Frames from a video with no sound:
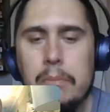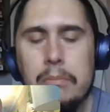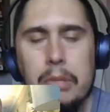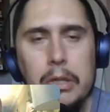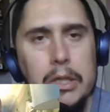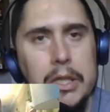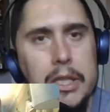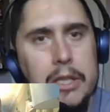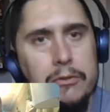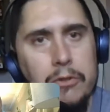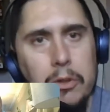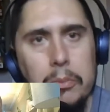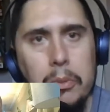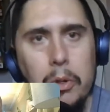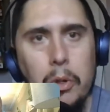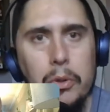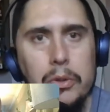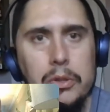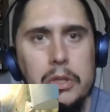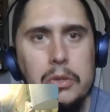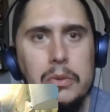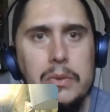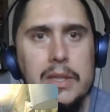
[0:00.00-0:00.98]

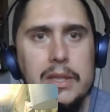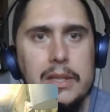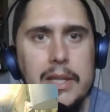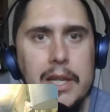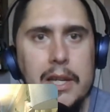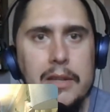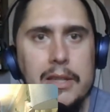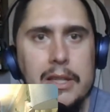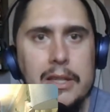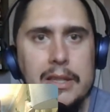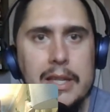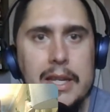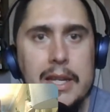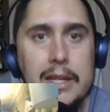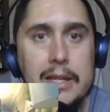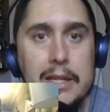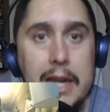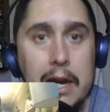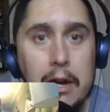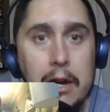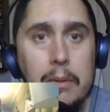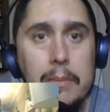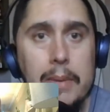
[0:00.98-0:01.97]
believable, and you can tell that they
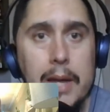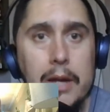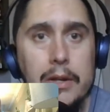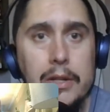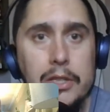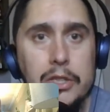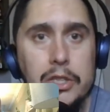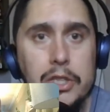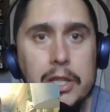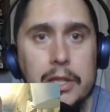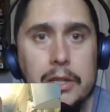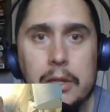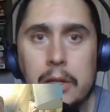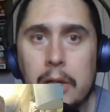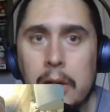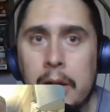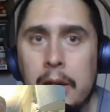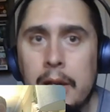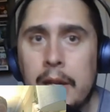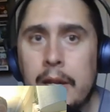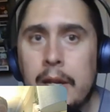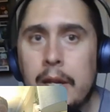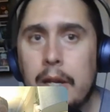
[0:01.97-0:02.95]
care about each
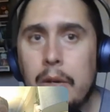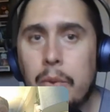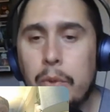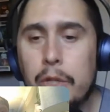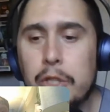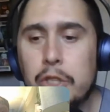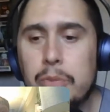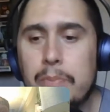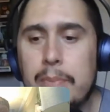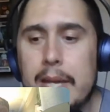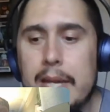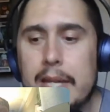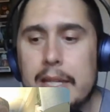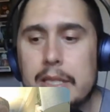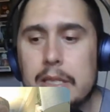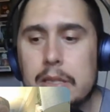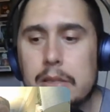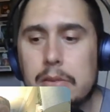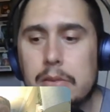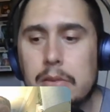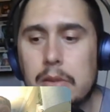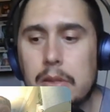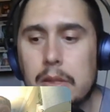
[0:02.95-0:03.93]
other, which
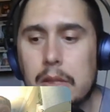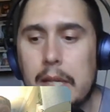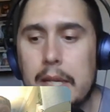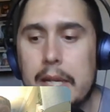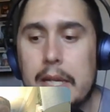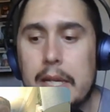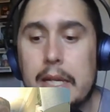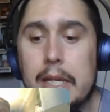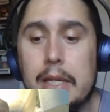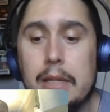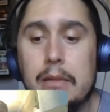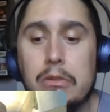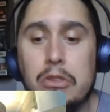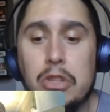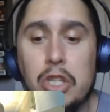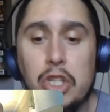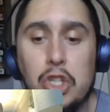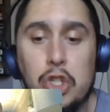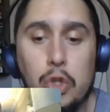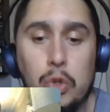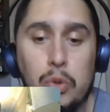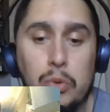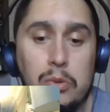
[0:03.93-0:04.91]
makes like
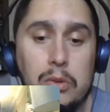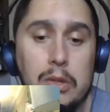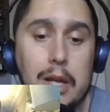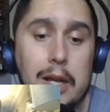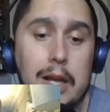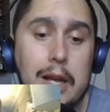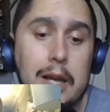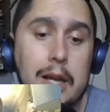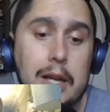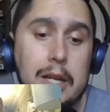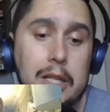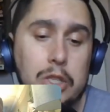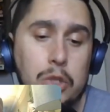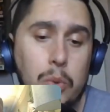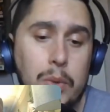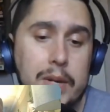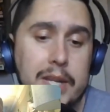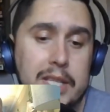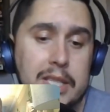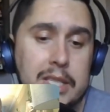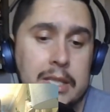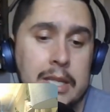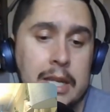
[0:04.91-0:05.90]
the
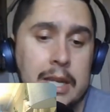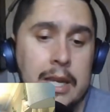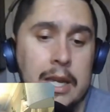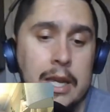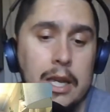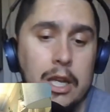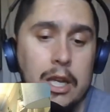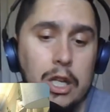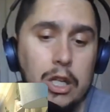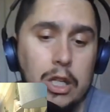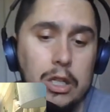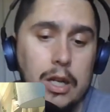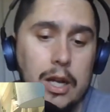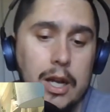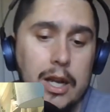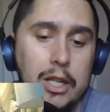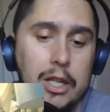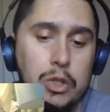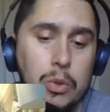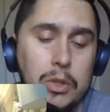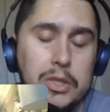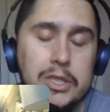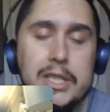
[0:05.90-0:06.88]
twist
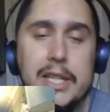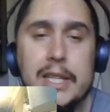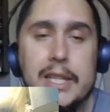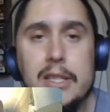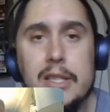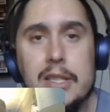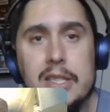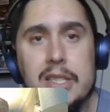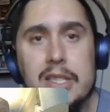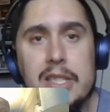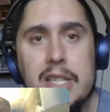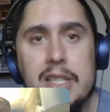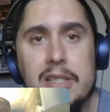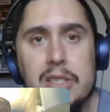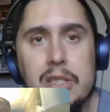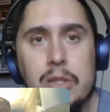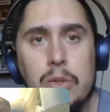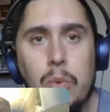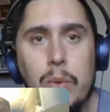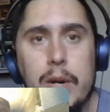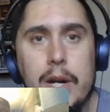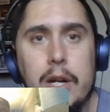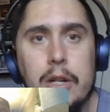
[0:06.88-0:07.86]
towards the end of the
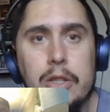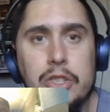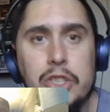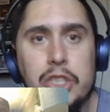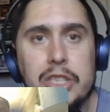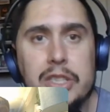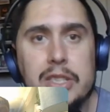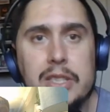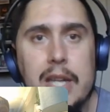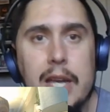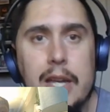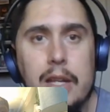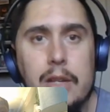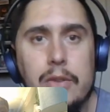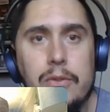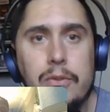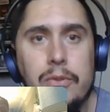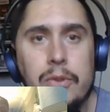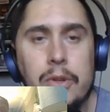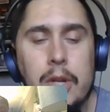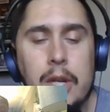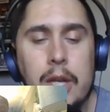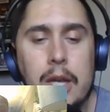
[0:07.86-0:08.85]
season where she's kind
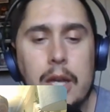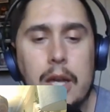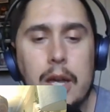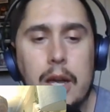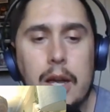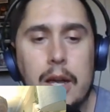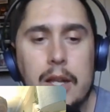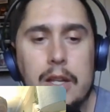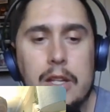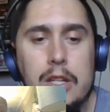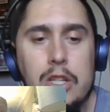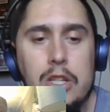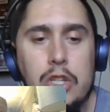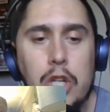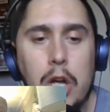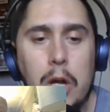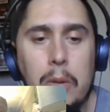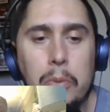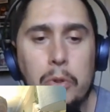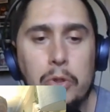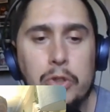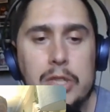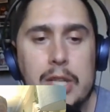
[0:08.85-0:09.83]
of
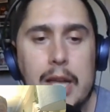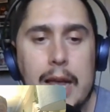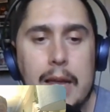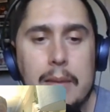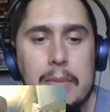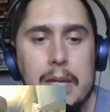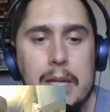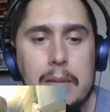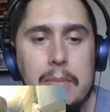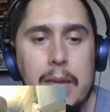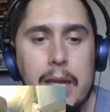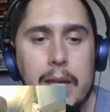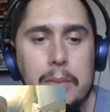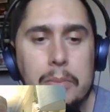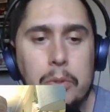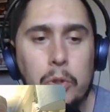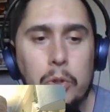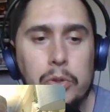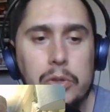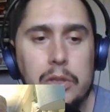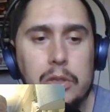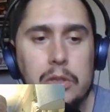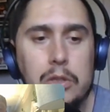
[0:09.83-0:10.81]
double timing
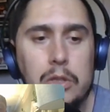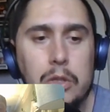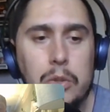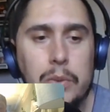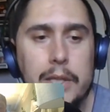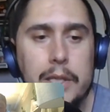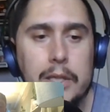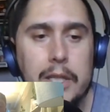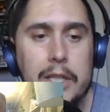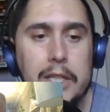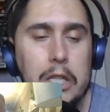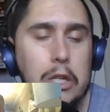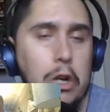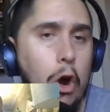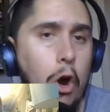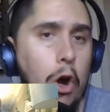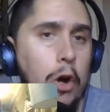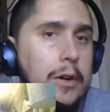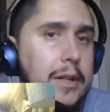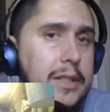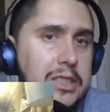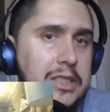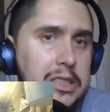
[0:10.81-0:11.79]
Mabel and doing like an
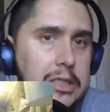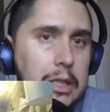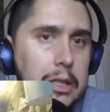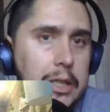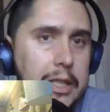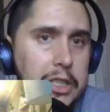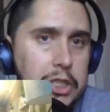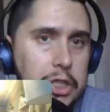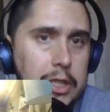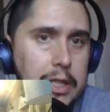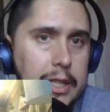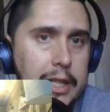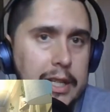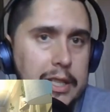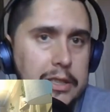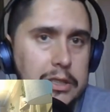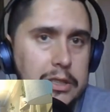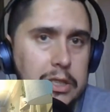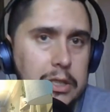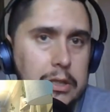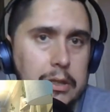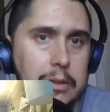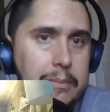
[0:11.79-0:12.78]
art installation
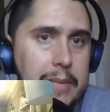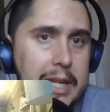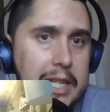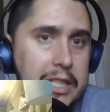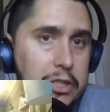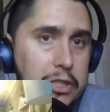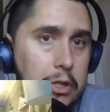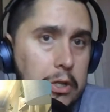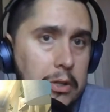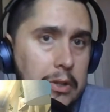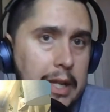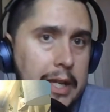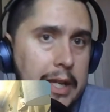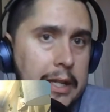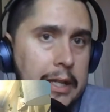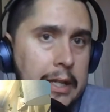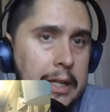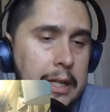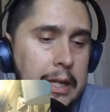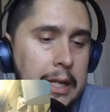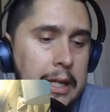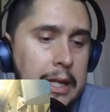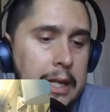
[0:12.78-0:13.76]
against her. It makes her like
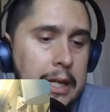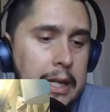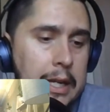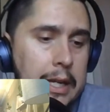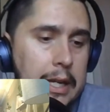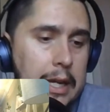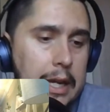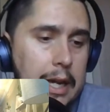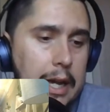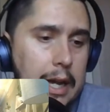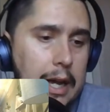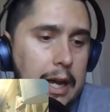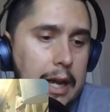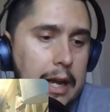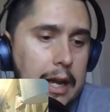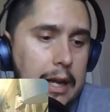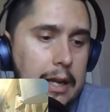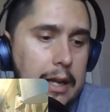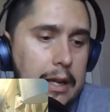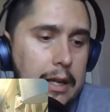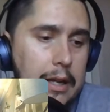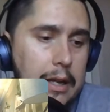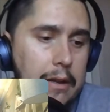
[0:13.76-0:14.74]

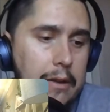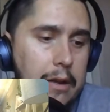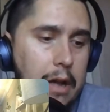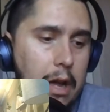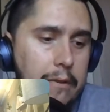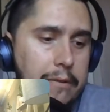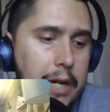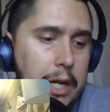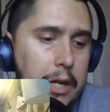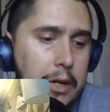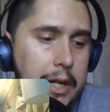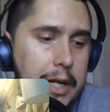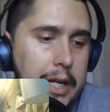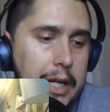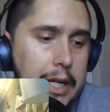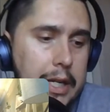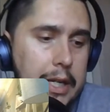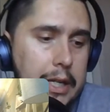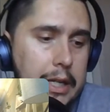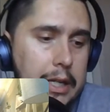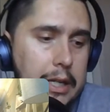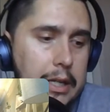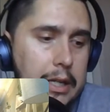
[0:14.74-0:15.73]
a
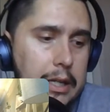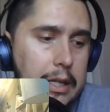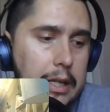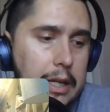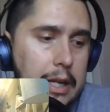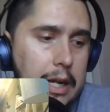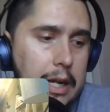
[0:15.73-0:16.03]
very